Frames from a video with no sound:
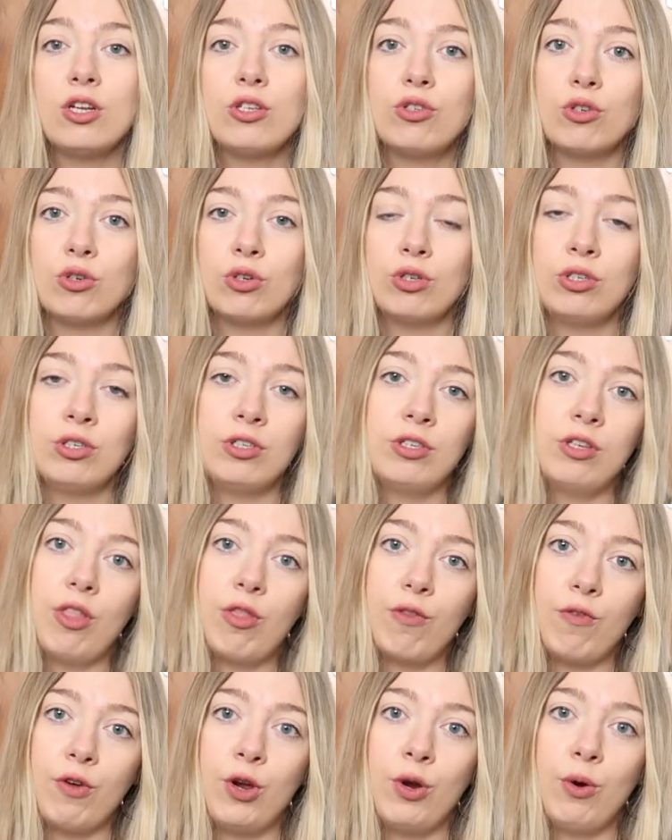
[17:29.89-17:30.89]
done
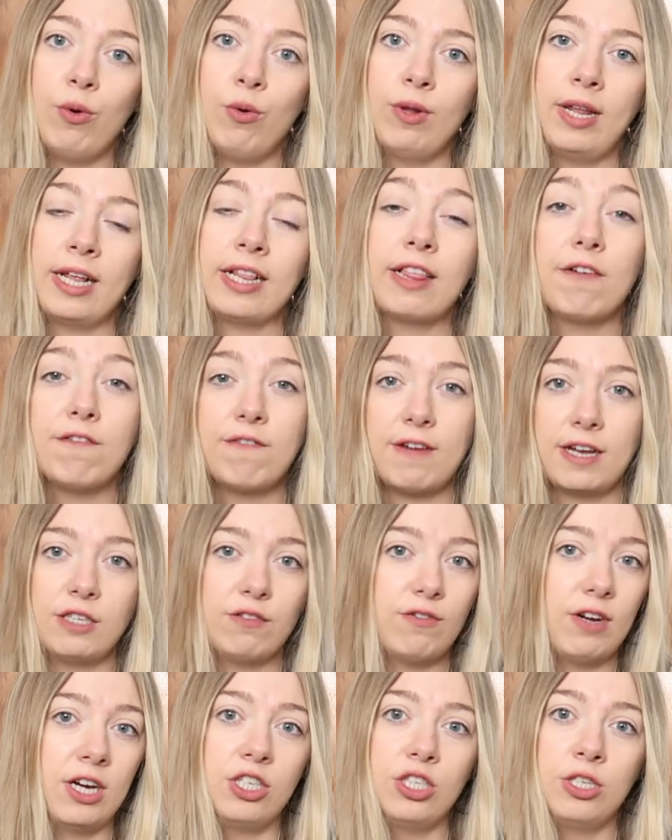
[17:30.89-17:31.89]
through like the
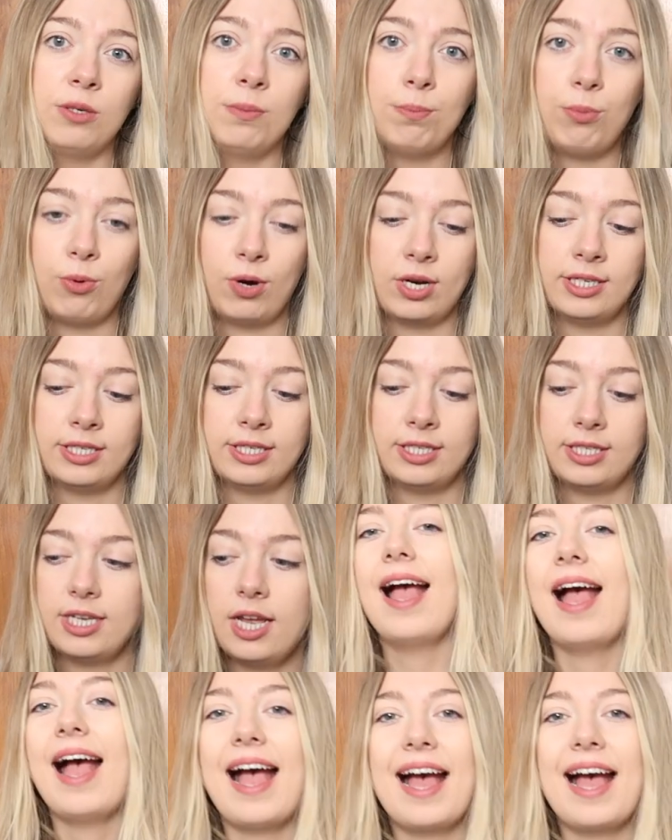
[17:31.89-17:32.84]
fast fashion brands.